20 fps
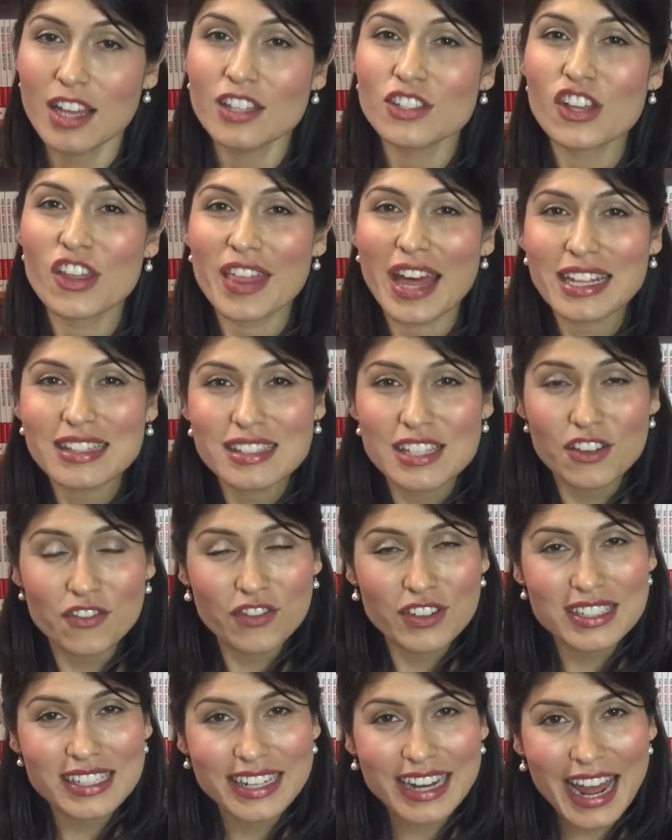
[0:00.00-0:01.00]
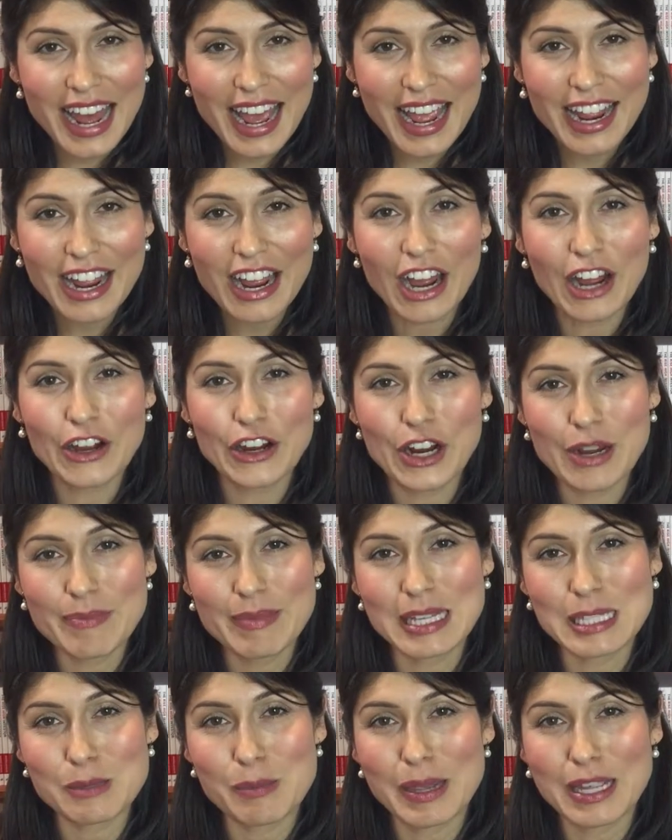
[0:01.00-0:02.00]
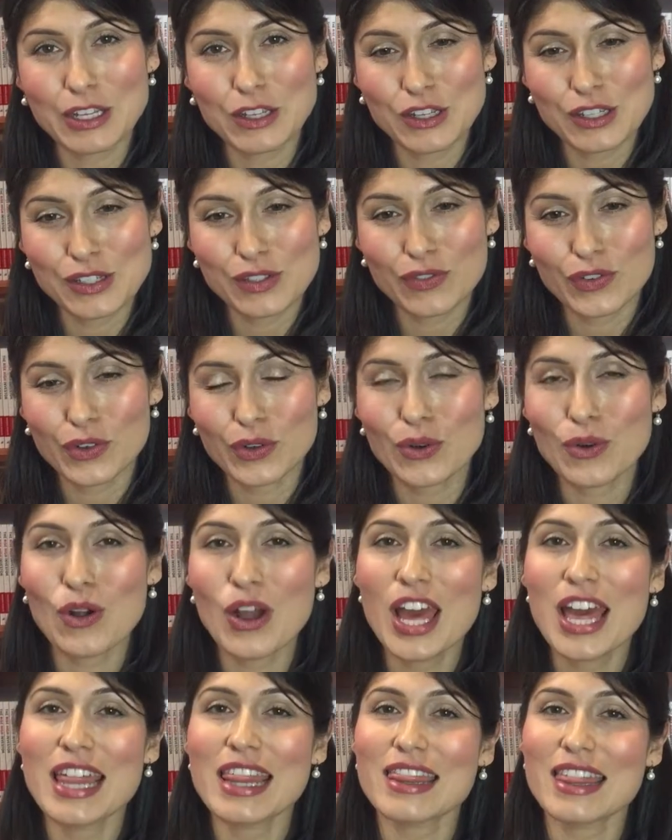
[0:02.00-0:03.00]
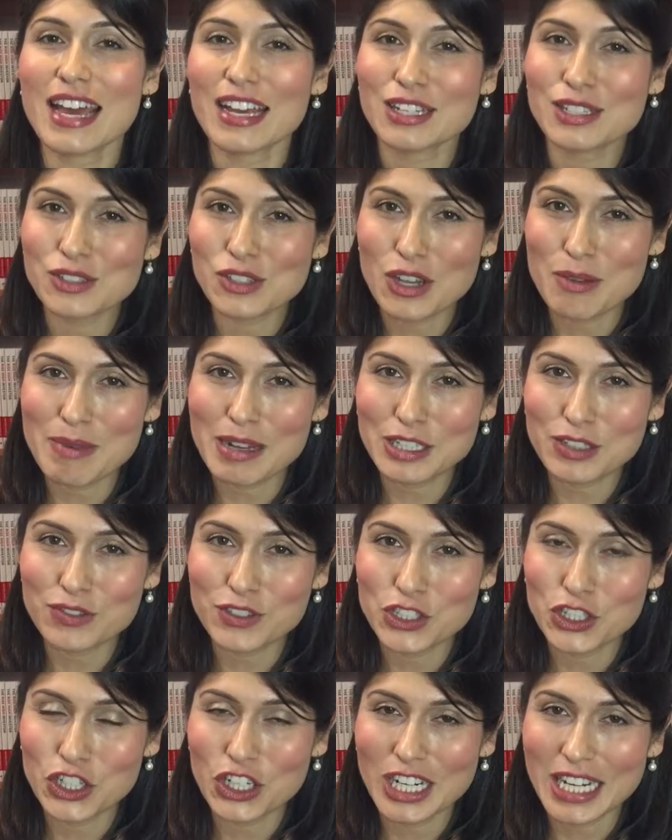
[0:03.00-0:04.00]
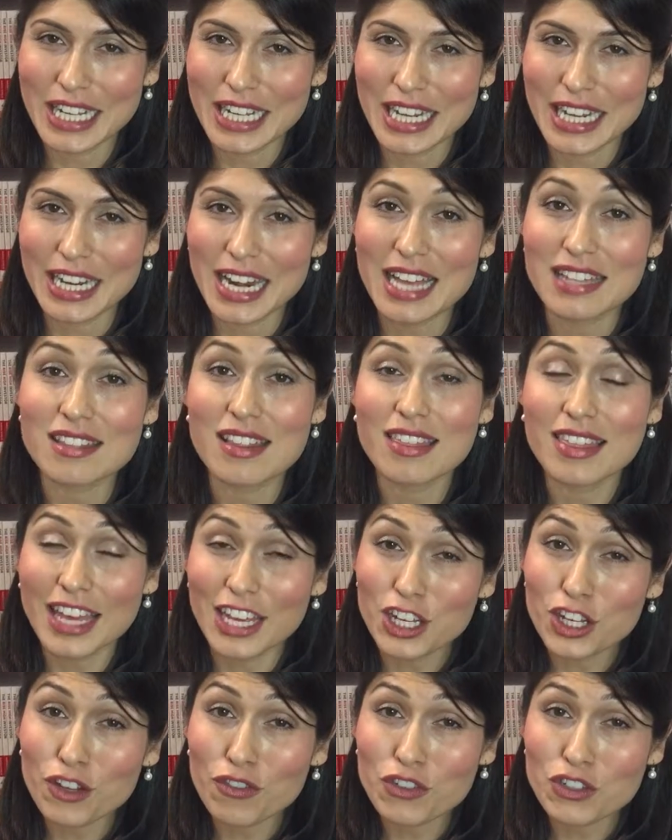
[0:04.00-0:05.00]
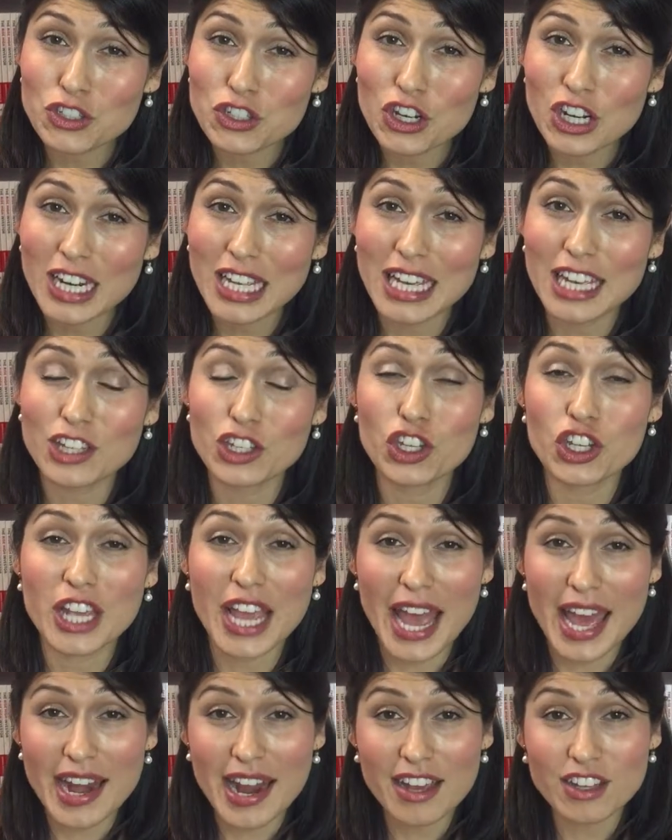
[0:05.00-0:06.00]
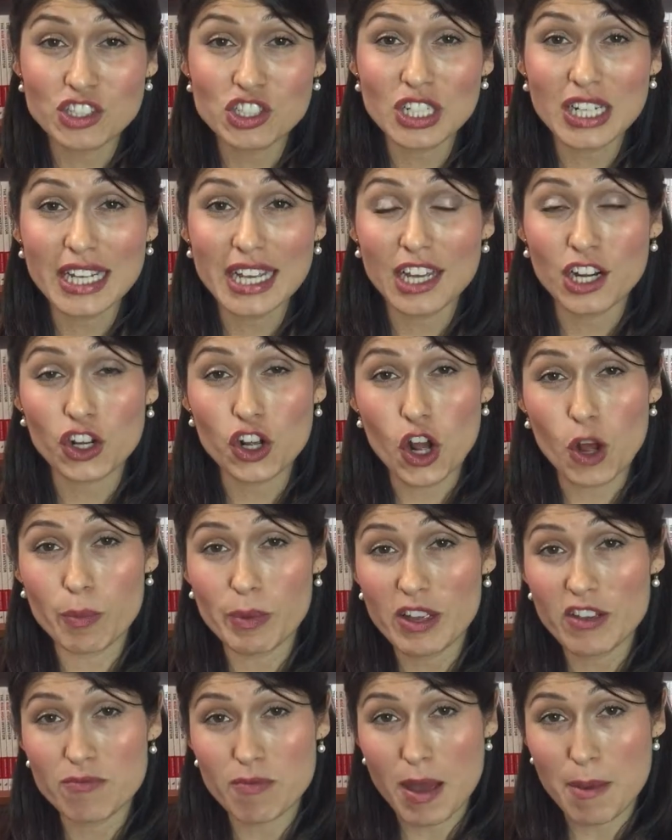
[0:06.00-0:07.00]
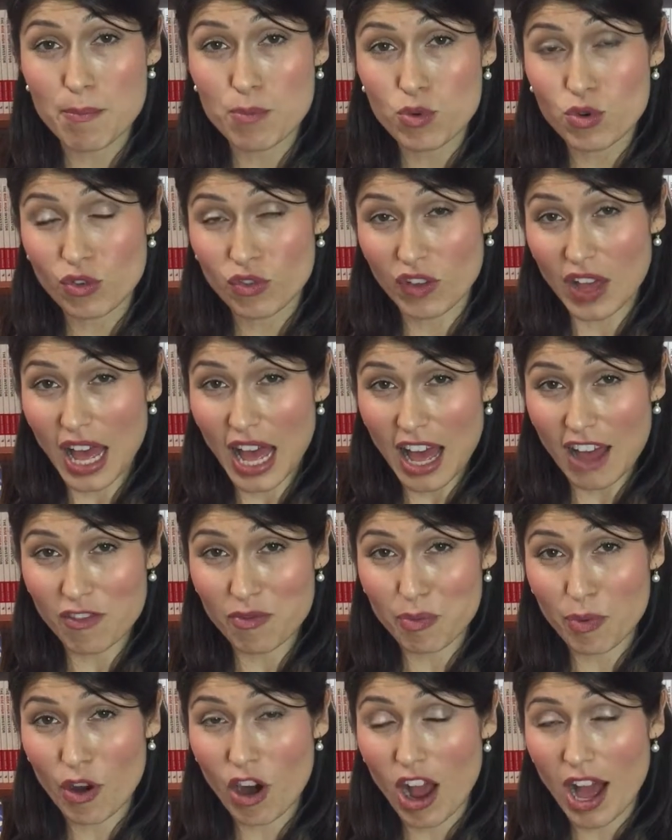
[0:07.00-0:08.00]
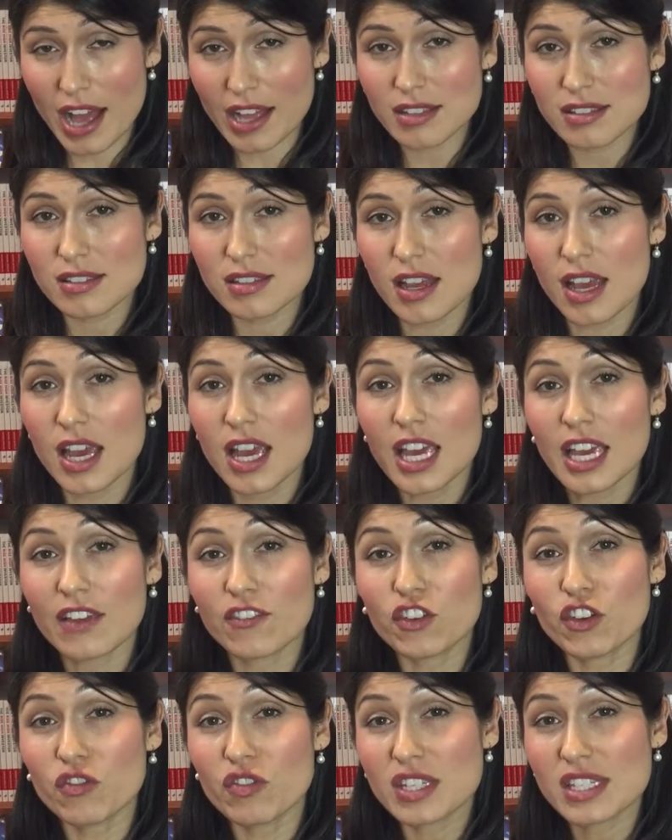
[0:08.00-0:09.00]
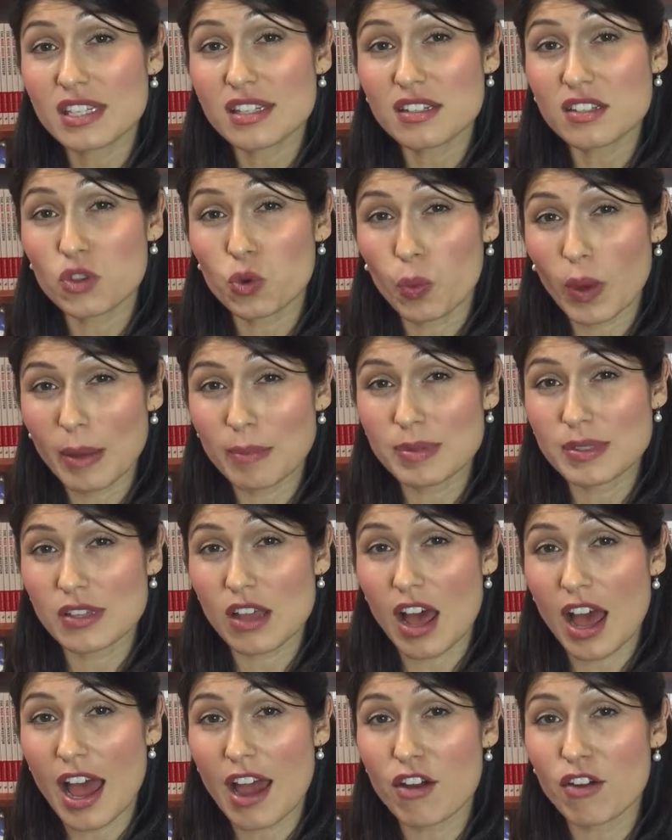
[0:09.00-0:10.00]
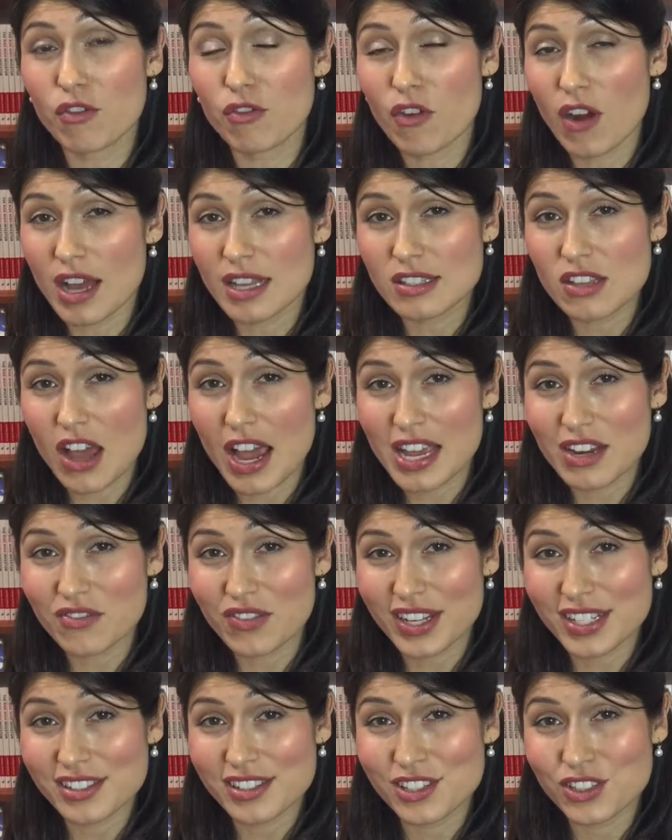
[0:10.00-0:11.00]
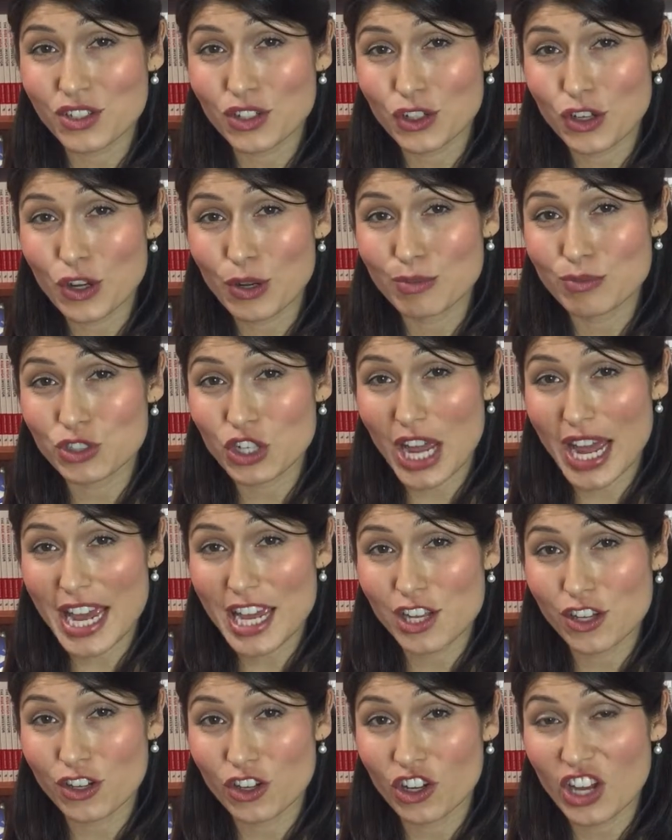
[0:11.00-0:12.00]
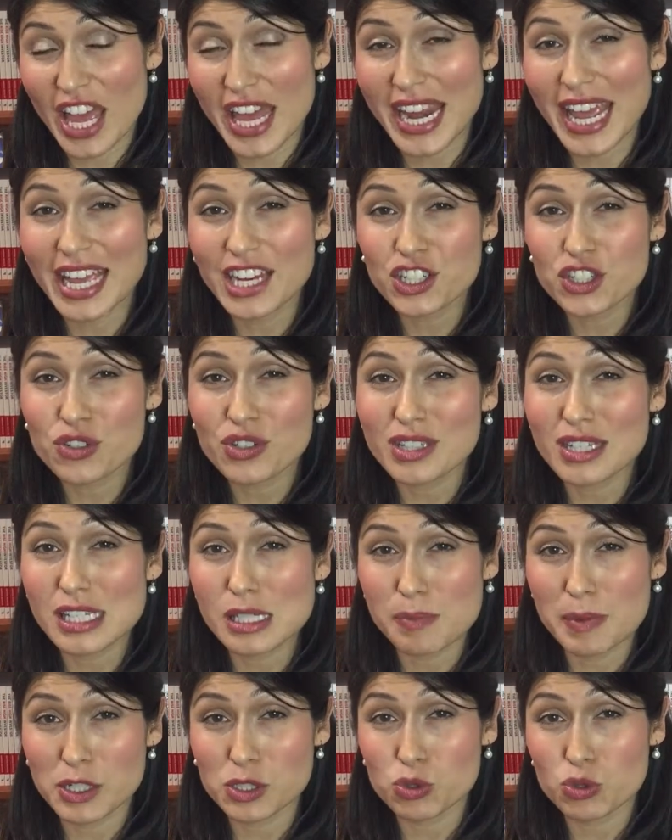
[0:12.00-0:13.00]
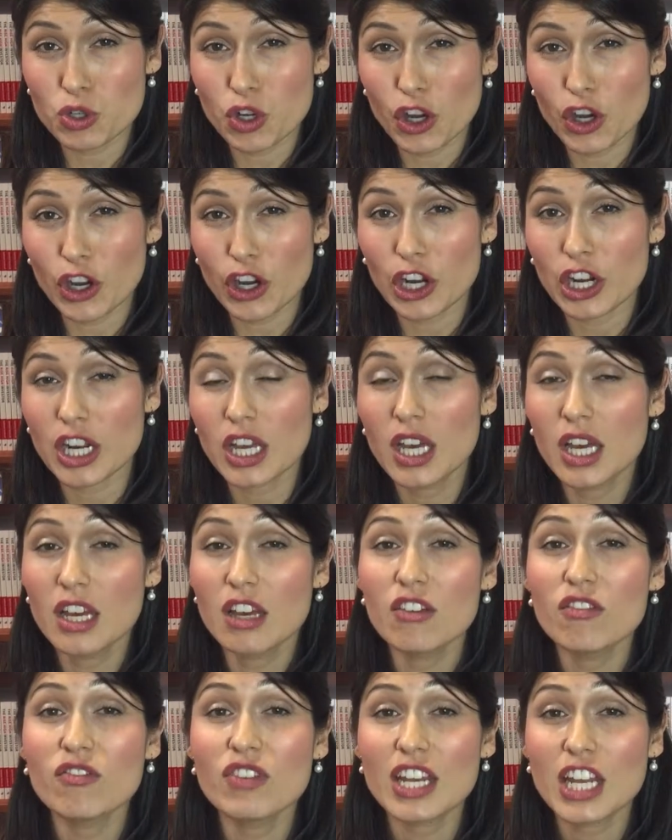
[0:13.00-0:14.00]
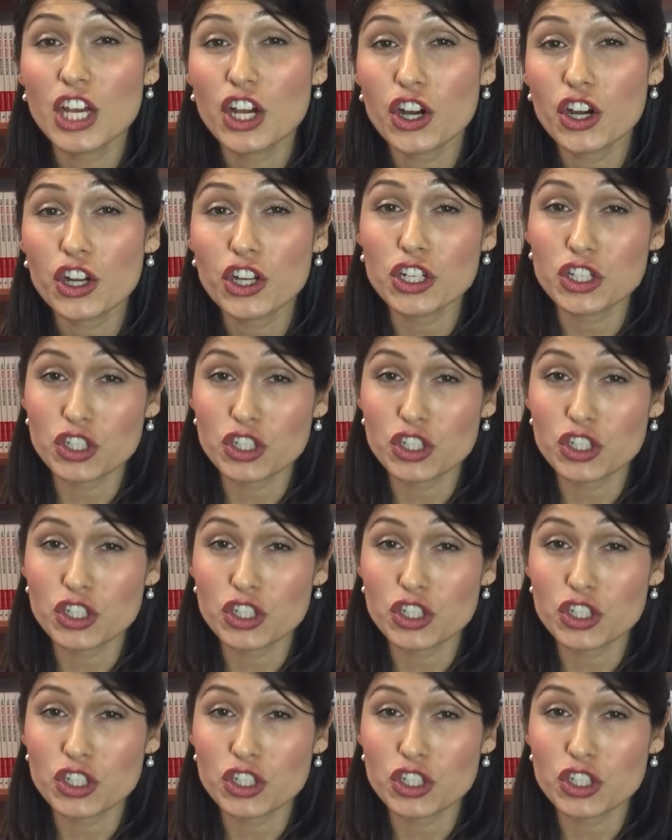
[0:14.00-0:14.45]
So that's it for today. I hope that's been useful. Thanks so much for tuning in. As a thank you for tuning in, you can actually get a copy of my book for half price if you visit the website risehighinvestor.com.au and enter in the special code video